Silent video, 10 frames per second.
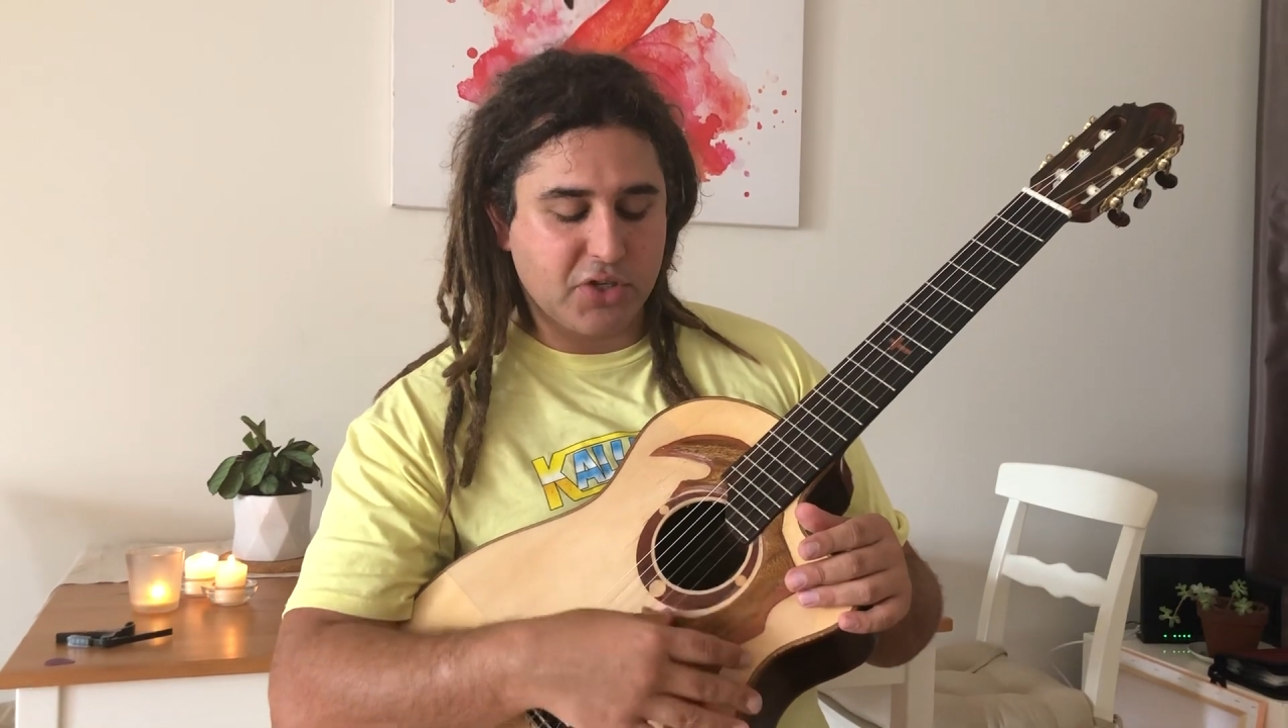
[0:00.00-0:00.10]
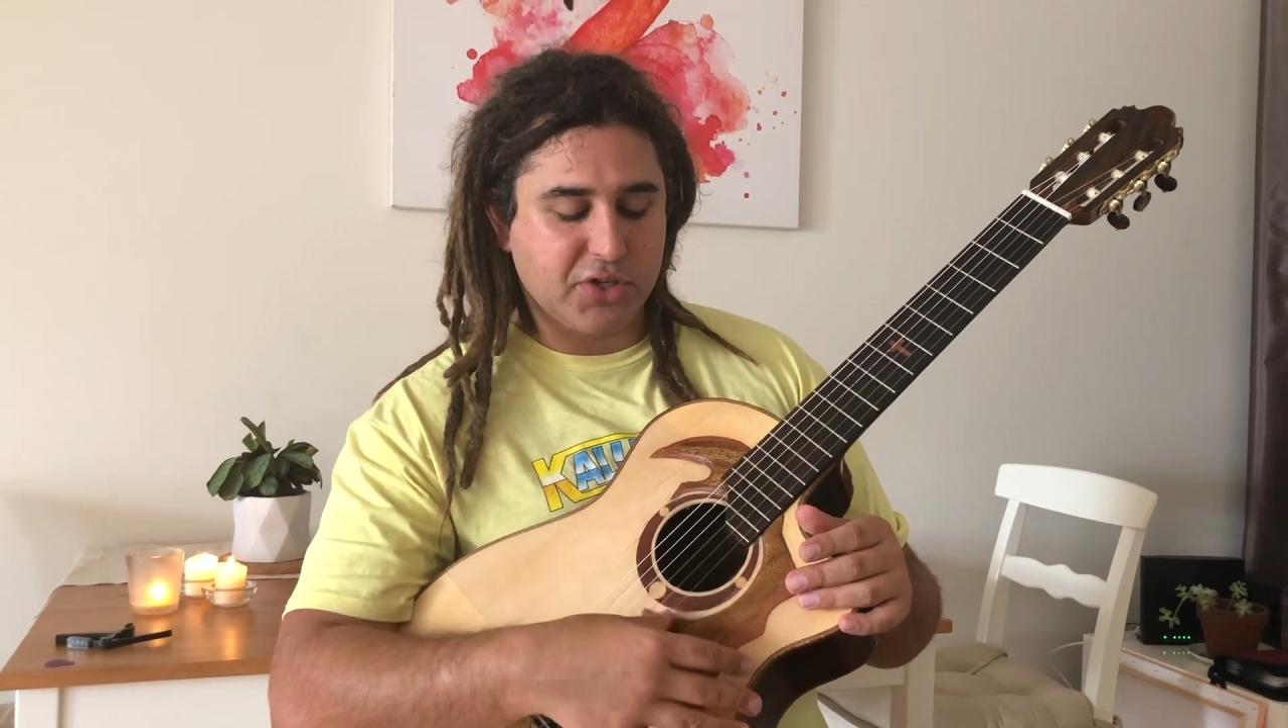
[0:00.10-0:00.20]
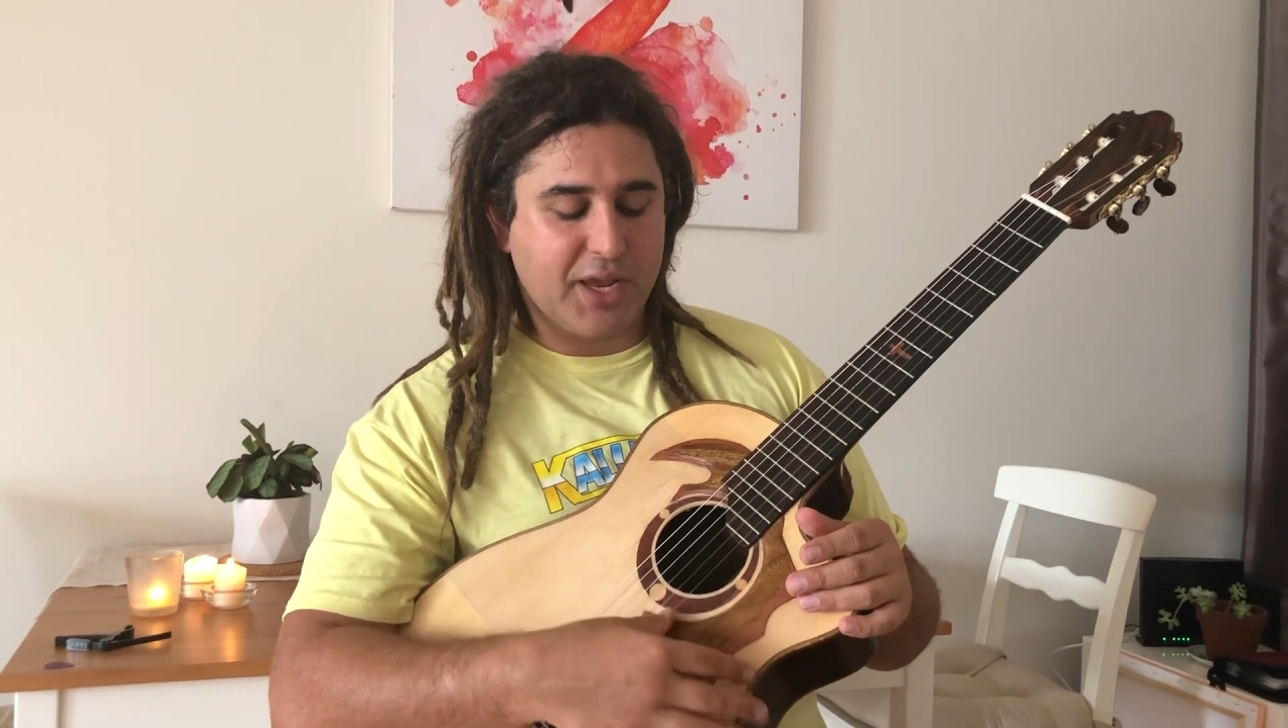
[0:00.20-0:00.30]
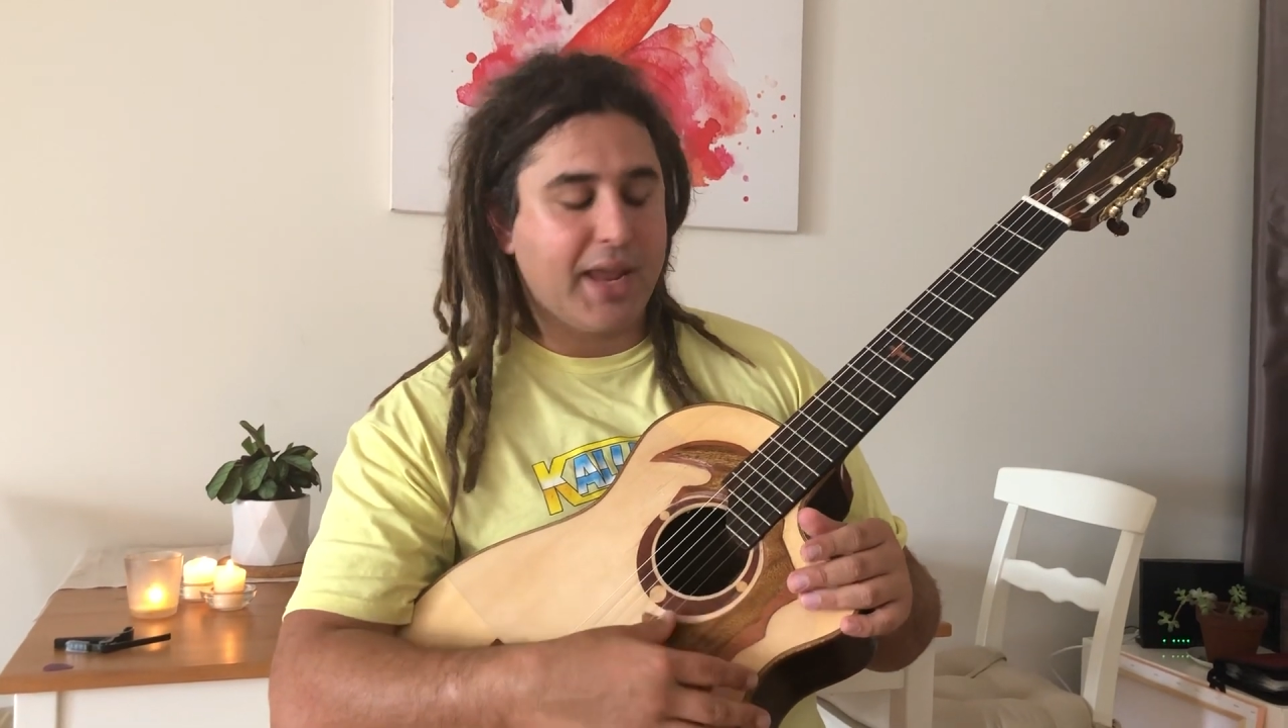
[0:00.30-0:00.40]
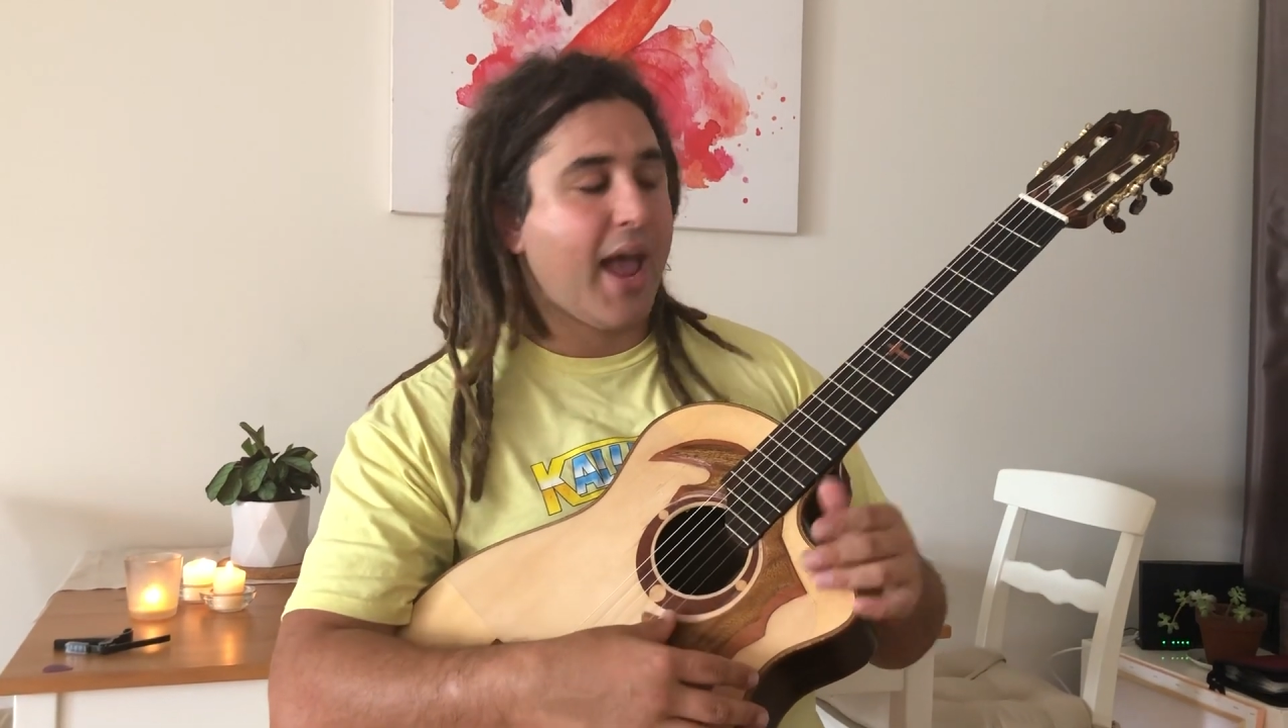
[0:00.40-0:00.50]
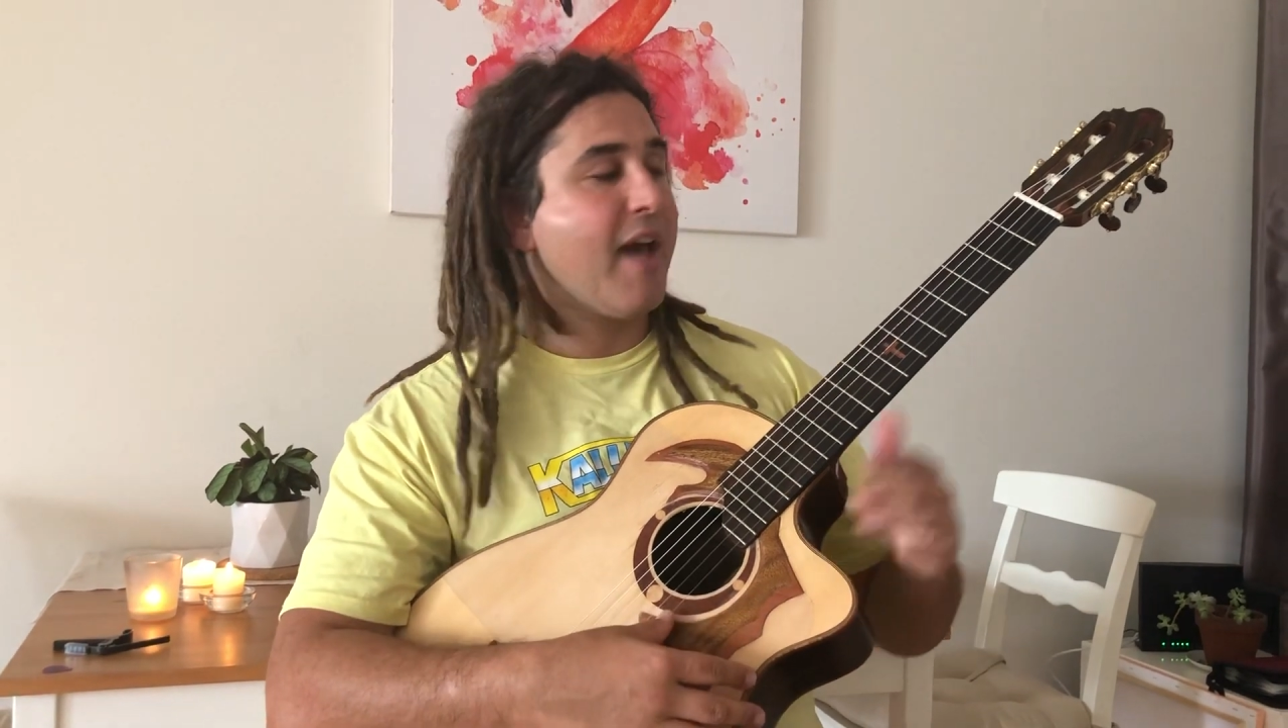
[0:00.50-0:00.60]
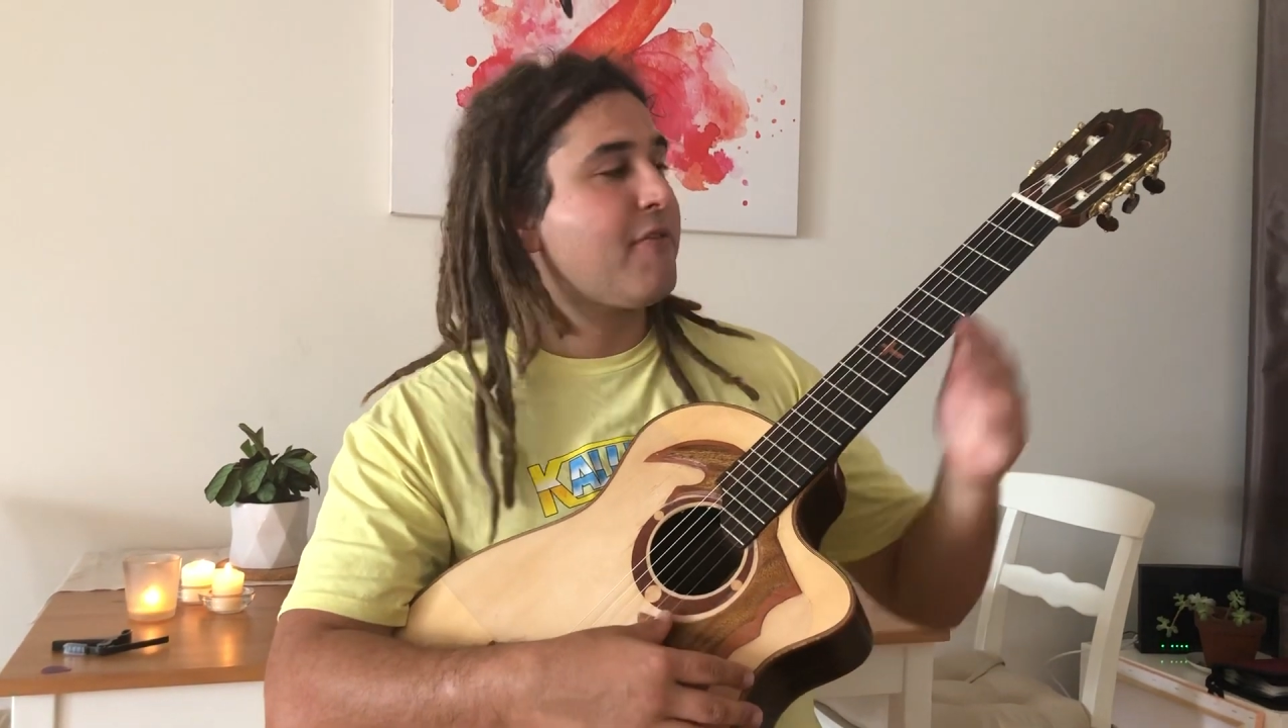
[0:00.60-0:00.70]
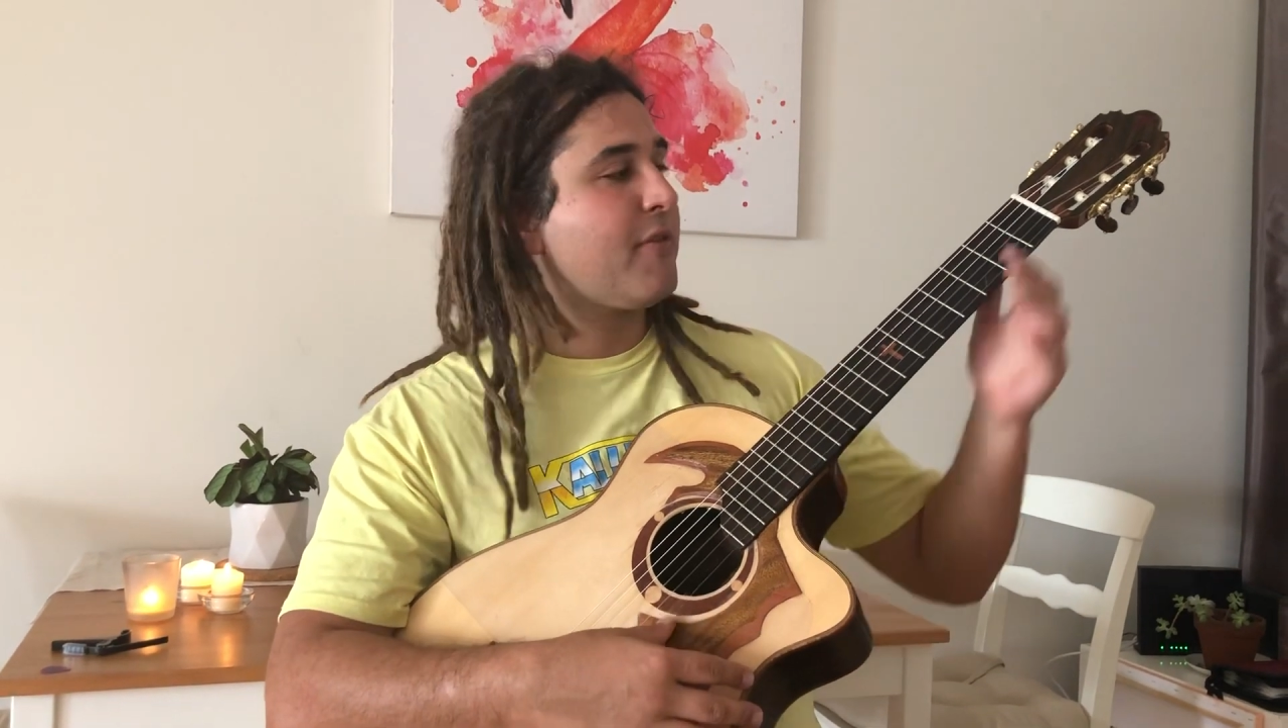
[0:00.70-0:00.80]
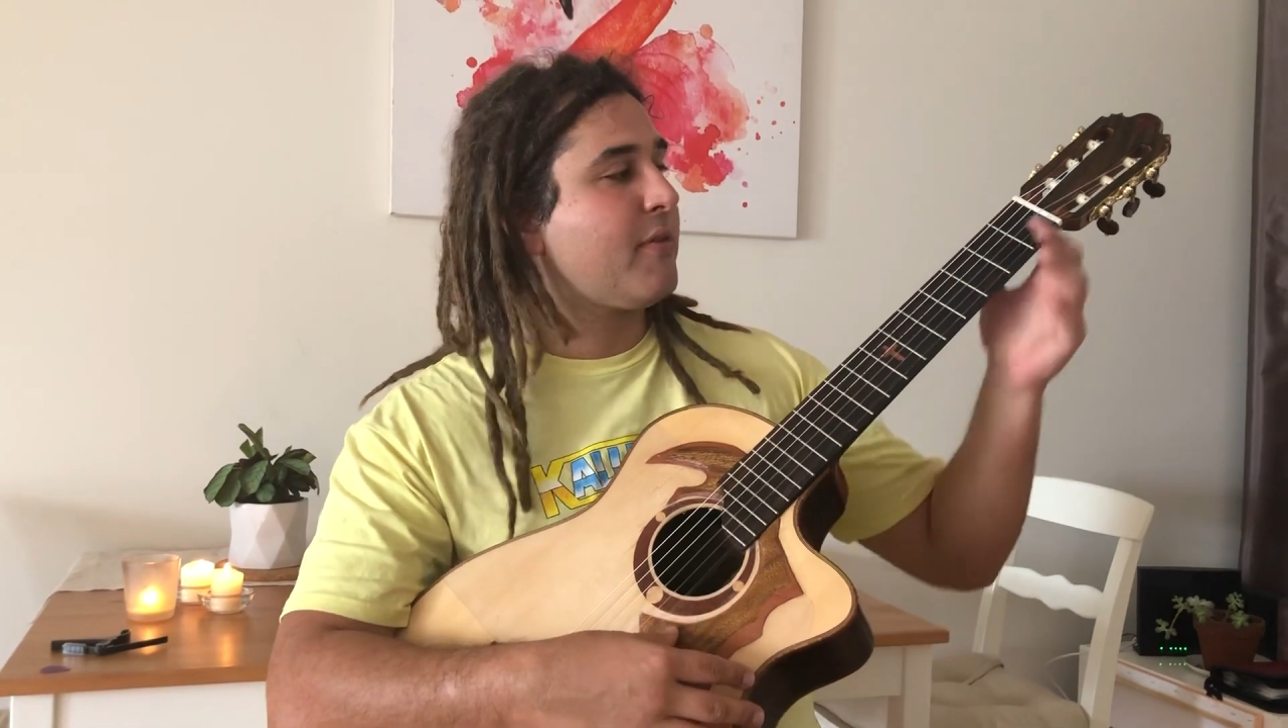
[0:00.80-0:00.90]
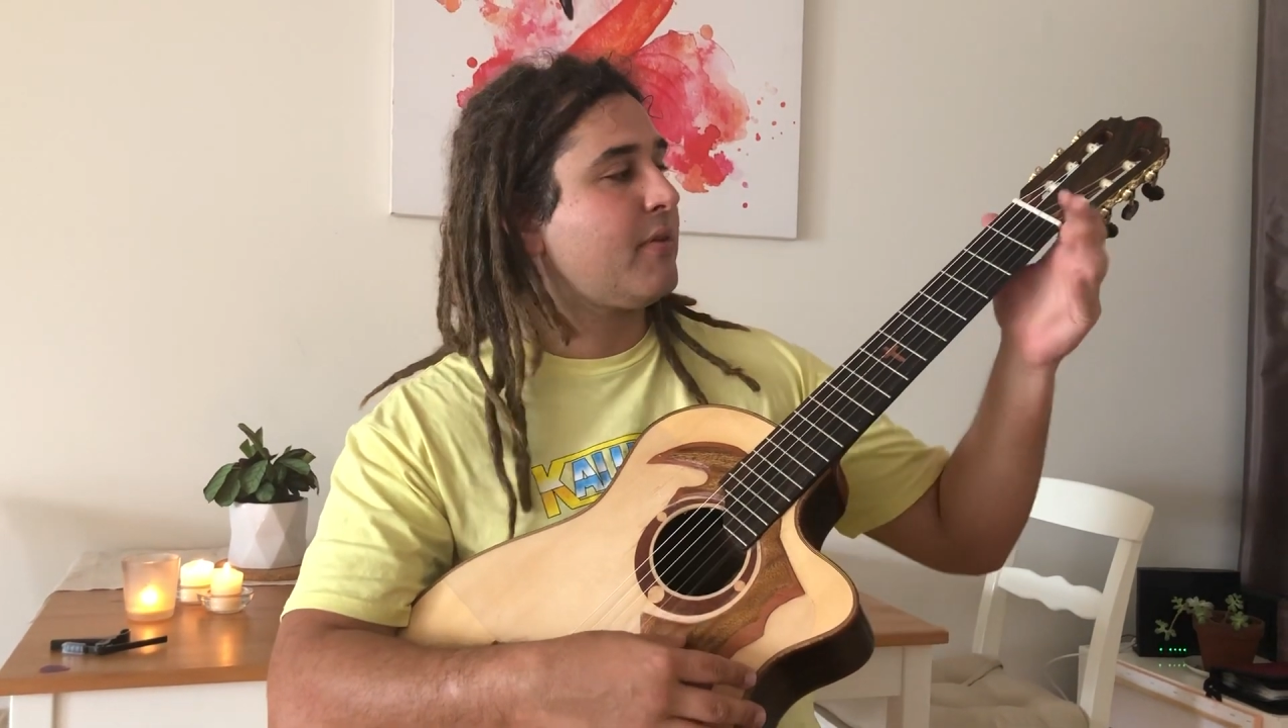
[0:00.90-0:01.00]
are just E,
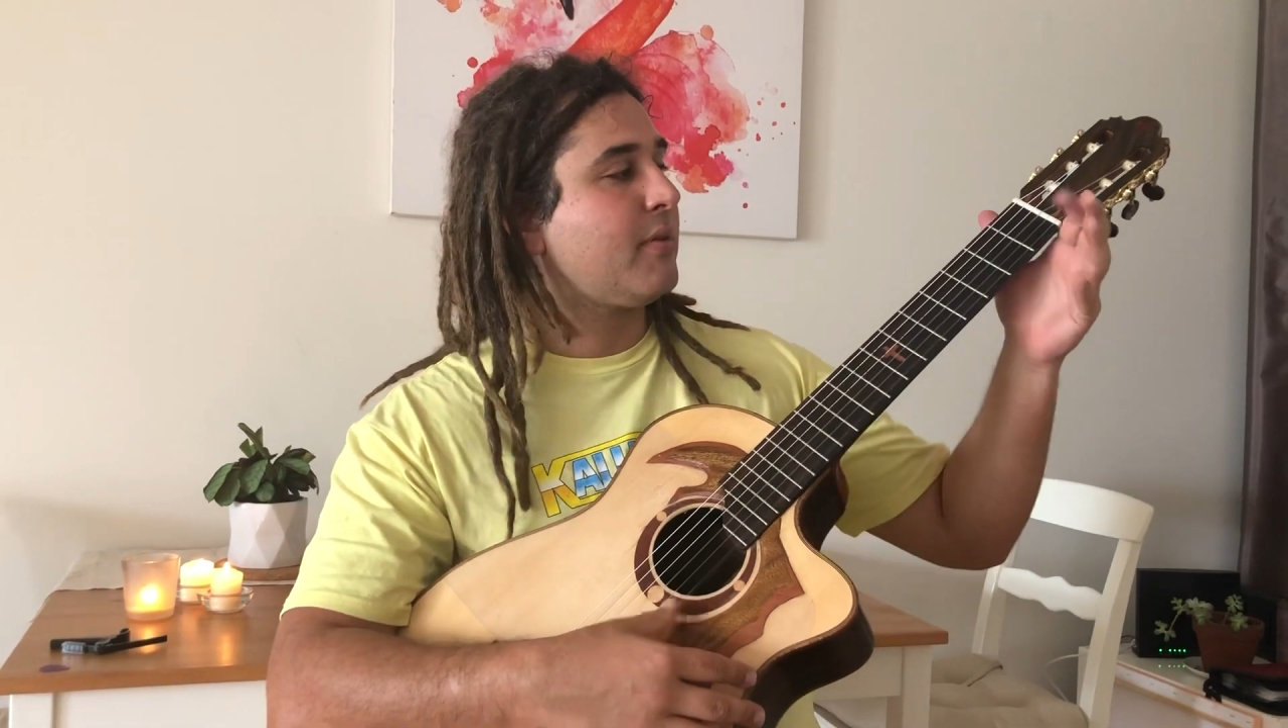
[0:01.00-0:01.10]
F. So